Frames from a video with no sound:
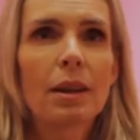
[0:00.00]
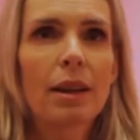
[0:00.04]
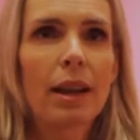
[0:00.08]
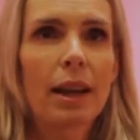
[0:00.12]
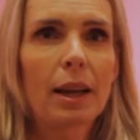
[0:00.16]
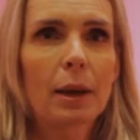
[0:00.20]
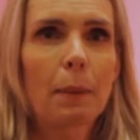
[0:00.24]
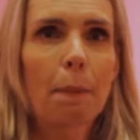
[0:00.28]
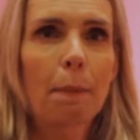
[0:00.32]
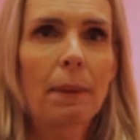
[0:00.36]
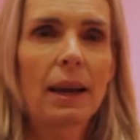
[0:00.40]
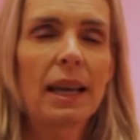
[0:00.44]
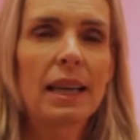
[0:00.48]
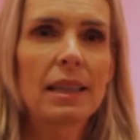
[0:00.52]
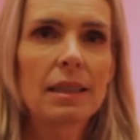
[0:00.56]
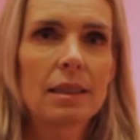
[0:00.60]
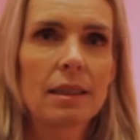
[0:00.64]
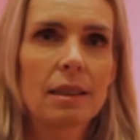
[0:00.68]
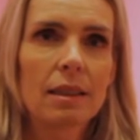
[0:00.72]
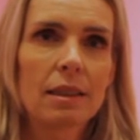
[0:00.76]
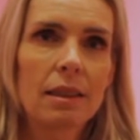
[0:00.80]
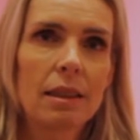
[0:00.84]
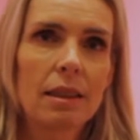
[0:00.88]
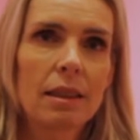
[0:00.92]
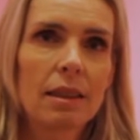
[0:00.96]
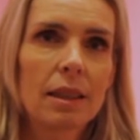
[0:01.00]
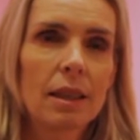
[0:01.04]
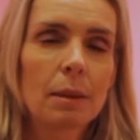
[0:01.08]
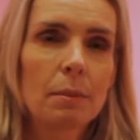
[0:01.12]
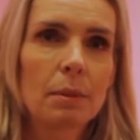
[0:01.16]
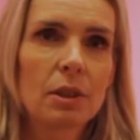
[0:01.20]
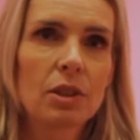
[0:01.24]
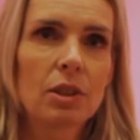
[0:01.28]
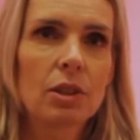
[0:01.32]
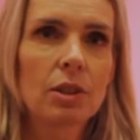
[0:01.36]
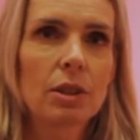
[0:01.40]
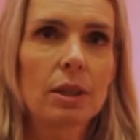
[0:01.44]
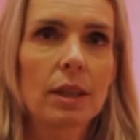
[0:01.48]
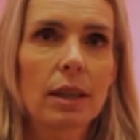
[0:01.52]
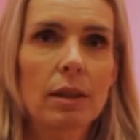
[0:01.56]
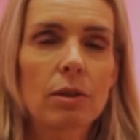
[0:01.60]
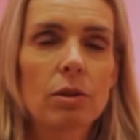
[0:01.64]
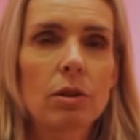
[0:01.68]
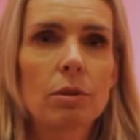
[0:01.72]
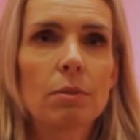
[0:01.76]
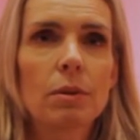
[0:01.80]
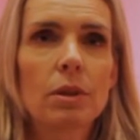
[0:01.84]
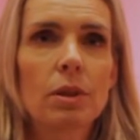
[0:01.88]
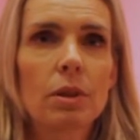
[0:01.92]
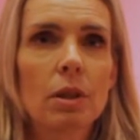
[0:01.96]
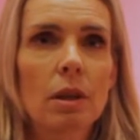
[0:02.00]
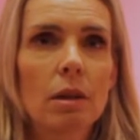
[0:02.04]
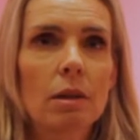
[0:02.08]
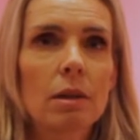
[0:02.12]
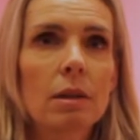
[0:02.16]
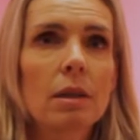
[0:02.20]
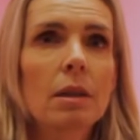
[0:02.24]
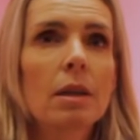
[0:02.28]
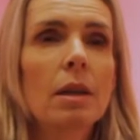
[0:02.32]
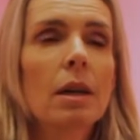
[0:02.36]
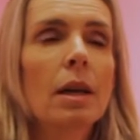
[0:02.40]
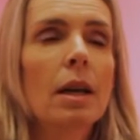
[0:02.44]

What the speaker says: like placing the images next to each other